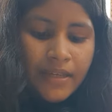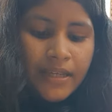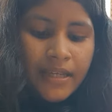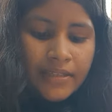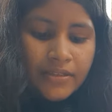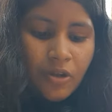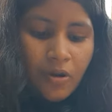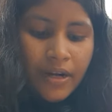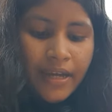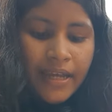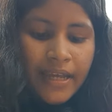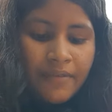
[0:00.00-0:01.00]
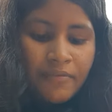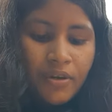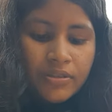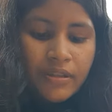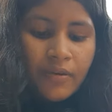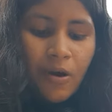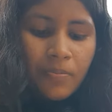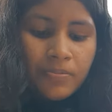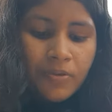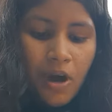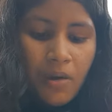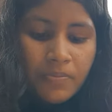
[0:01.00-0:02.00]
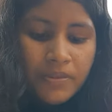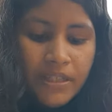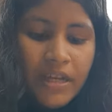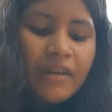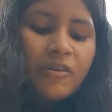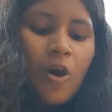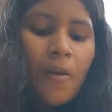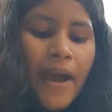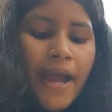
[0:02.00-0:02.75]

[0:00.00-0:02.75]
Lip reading: he was the observed a